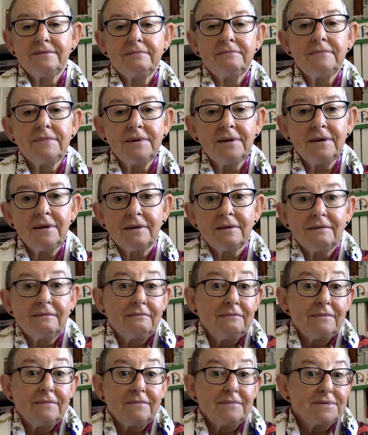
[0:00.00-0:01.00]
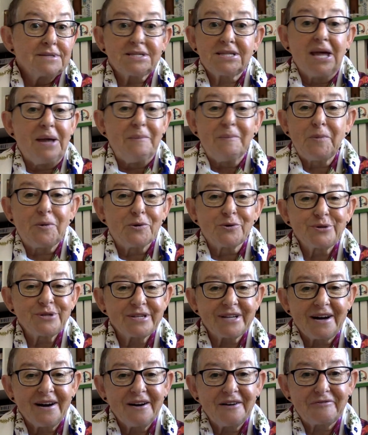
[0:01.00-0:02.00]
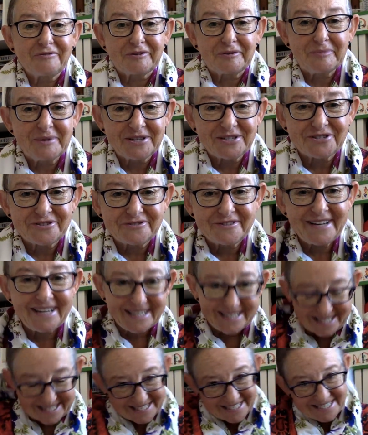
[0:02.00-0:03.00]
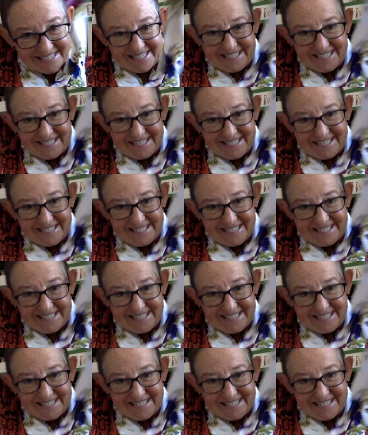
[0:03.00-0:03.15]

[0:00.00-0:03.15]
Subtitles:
yeah, simple scarf from a dress.